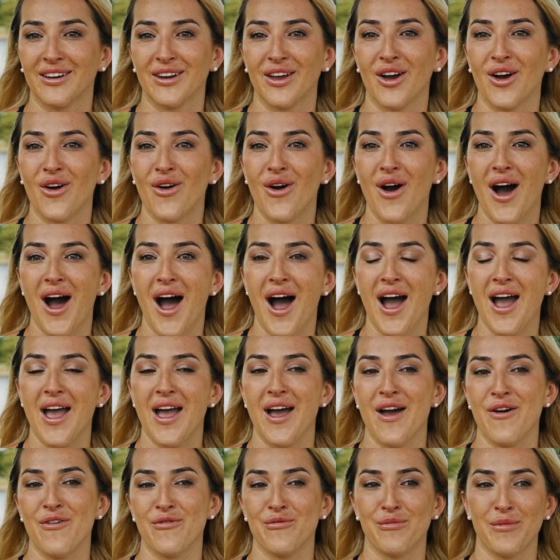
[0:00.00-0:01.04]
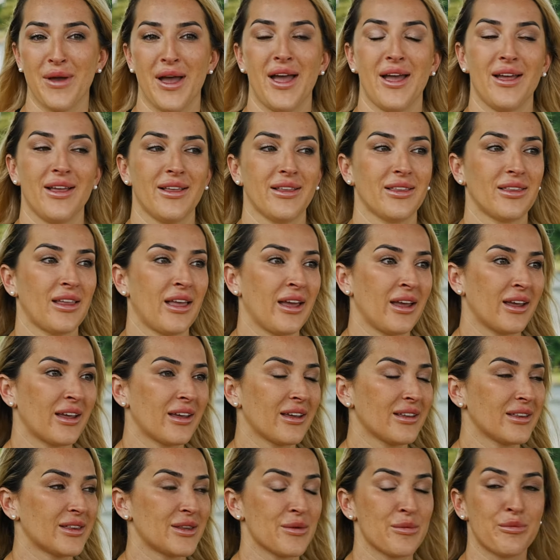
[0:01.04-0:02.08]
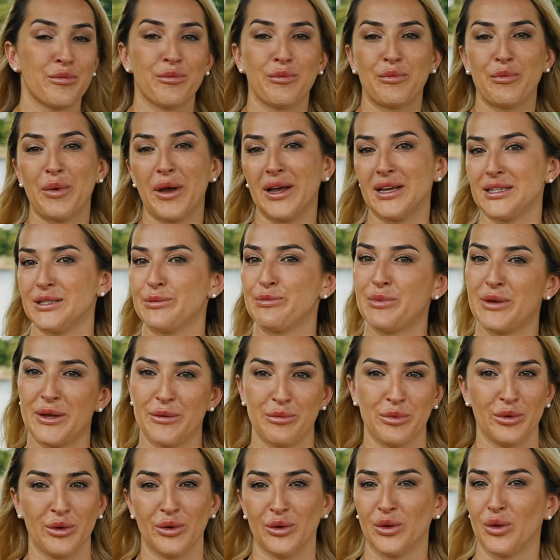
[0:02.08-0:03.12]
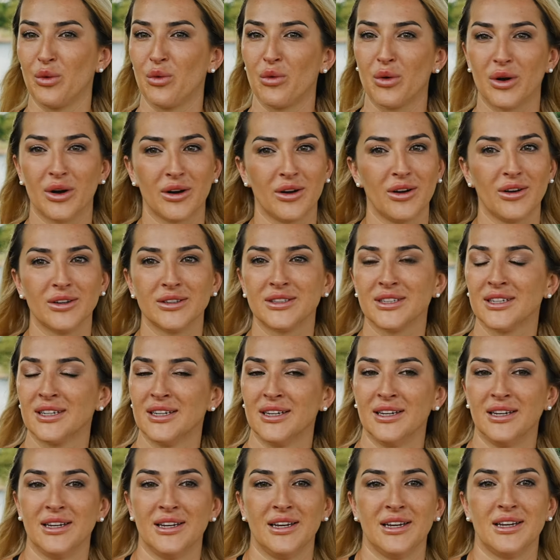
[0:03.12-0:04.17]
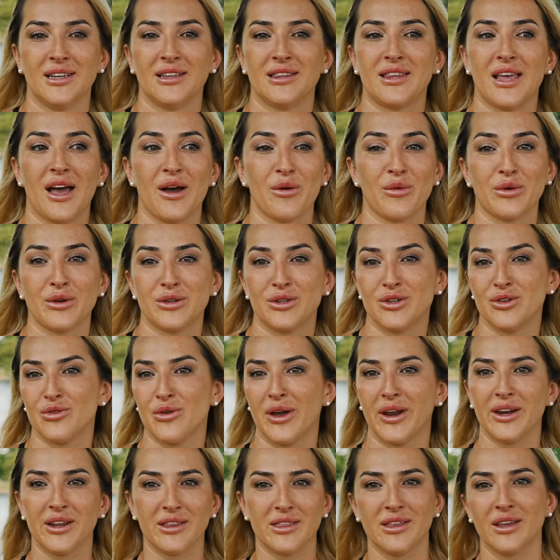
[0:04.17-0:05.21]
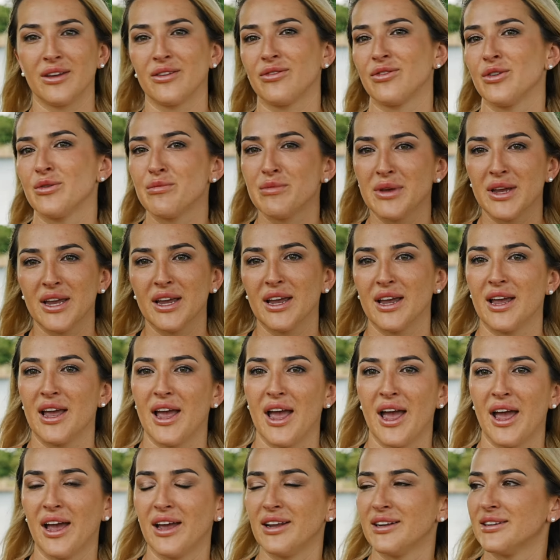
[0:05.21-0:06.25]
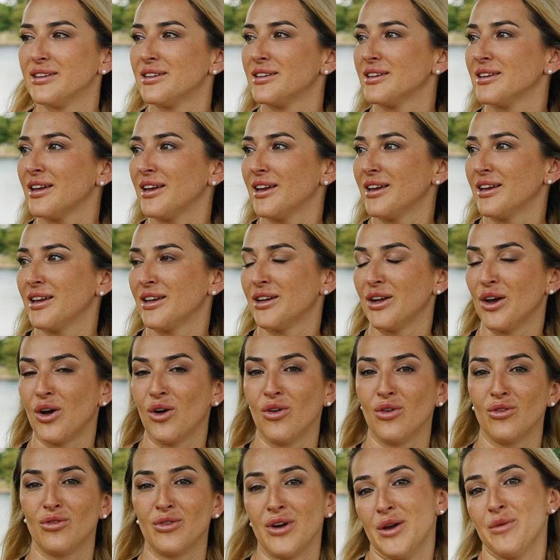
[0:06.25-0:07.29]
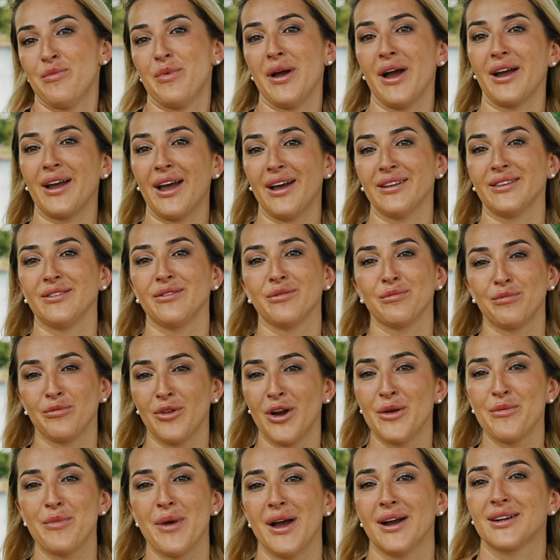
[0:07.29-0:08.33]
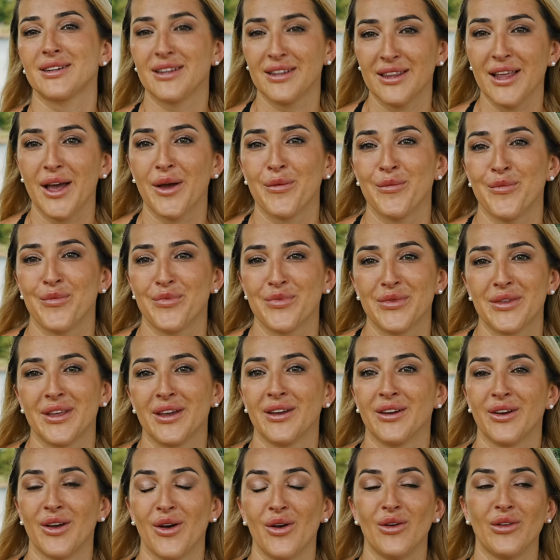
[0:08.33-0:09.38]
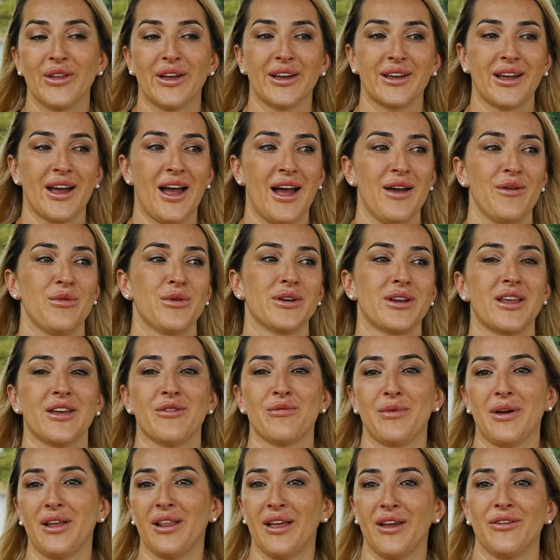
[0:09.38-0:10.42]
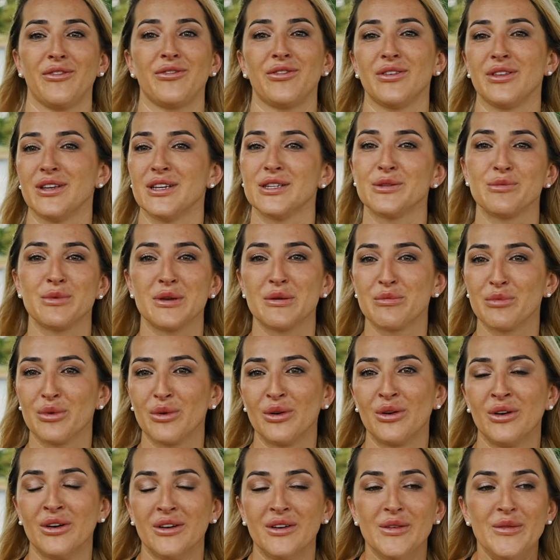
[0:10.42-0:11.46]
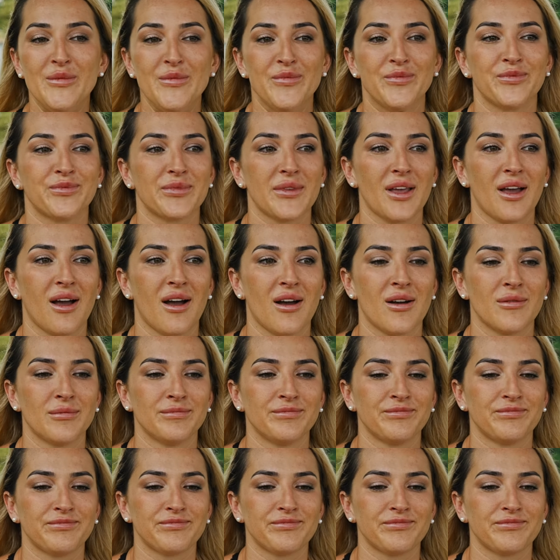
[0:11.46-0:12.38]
know, I have met like the best people in the world that would do anything for me. And, you know, right back at, right back to them, you know, like I would give my life for these people. Um,